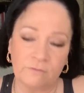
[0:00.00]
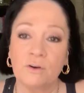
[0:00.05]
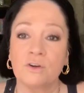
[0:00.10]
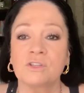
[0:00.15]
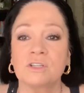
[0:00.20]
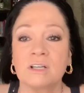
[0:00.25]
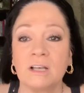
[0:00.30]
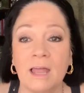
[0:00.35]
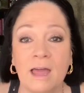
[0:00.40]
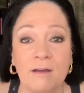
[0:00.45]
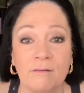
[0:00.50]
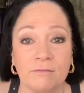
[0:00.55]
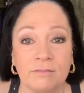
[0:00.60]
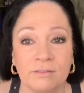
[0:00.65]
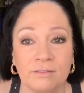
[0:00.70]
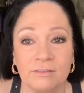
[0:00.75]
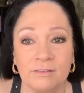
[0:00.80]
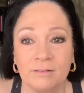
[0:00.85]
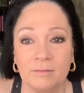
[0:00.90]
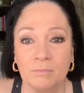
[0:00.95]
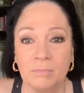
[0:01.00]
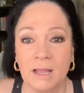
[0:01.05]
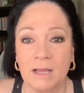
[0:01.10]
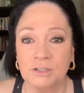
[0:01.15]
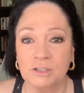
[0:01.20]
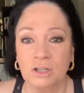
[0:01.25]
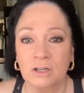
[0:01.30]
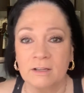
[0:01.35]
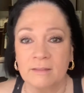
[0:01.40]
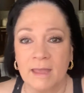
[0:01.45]
First Love
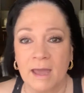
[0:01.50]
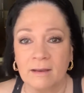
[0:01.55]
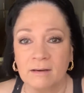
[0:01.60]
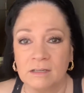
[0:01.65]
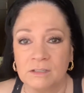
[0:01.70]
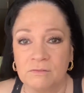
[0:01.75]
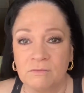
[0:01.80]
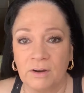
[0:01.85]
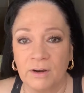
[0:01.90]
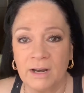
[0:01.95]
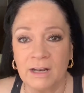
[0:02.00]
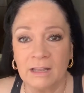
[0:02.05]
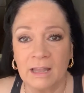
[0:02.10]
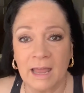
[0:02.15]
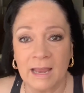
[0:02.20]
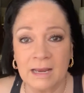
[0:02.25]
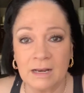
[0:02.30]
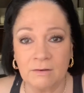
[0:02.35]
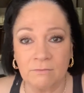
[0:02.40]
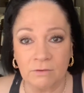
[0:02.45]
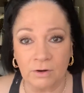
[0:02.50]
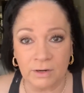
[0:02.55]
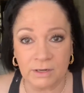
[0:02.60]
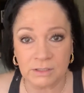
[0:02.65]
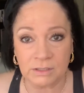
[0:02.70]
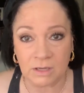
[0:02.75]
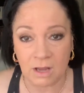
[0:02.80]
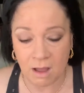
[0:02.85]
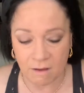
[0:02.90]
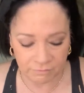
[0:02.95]
blush. Look at that. It's very light, very
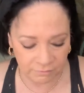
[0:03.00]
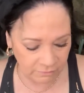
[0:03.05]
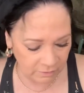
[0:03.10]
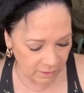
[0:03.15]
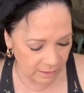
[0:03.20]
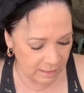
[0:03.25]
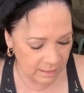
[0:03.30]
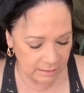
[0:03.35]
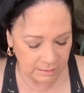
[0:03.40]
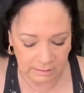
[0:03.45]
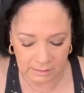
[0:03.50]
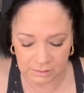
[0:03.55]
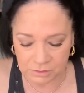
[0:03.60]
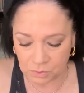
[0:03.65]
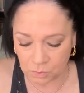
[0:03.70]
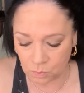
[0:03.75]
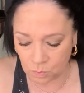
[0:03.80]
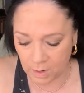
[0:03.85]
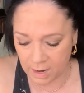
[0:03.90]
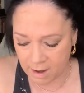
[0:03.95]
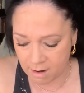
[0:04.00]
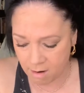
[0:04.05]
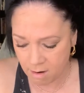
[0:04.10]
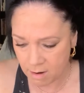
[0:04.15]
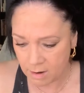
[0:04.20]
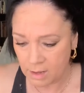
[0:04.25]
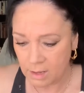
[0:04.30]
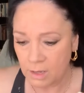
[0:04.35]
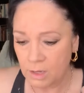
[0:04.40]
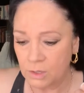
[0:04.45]
soft, very easy to
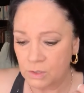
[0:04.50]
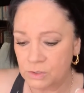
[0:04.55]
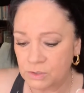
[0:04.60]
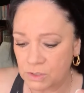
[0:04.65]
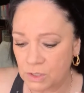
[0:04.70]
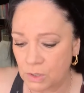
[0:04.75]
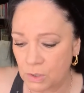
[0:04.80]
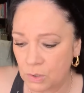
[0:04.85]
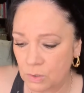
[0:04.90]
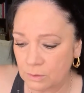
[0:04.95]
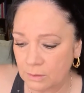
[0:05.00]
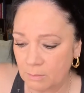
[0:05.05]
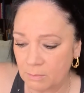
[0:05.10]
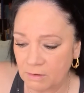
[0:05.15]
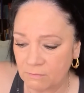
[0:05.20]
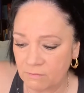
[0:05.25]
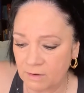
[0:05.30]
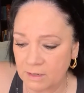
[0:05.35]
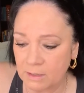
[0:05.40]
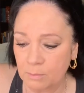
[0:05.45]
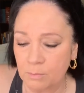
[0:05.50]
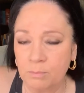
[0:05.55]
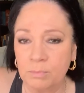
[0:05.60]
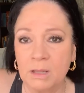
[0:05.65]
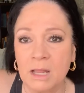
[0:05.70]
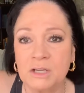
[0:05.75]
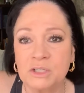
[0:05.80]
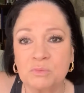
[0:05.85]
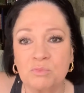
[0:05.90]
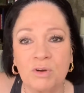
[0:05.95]
wear. So let me find a
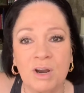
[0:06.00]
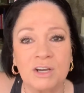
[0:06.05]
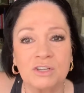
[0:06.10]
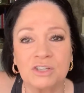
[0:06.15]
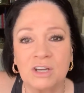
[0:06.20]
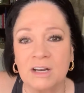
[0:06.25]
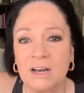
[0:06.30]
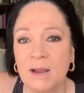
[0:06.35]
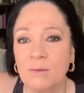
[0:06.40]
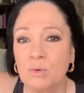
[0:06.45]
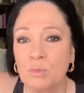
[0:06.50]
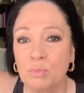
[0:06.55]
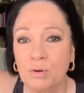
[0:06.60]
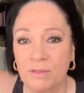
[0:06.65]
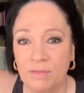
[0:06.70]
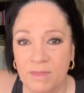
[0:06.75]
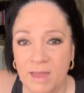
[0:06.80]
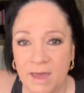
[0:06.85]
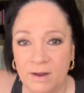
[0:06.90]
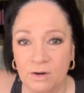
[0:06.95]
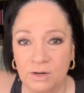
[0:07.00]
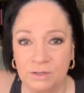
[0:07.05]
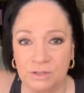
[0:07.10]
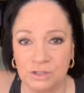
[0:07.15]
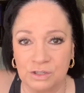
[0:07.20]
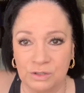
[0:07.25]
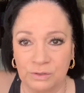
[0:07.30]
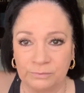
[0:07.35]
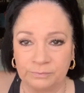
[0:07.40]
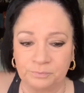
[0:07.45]
blush brush and I will put that on
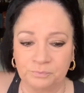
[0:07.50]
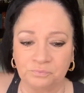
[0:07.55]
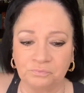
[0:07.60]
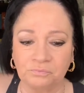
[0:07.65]
too.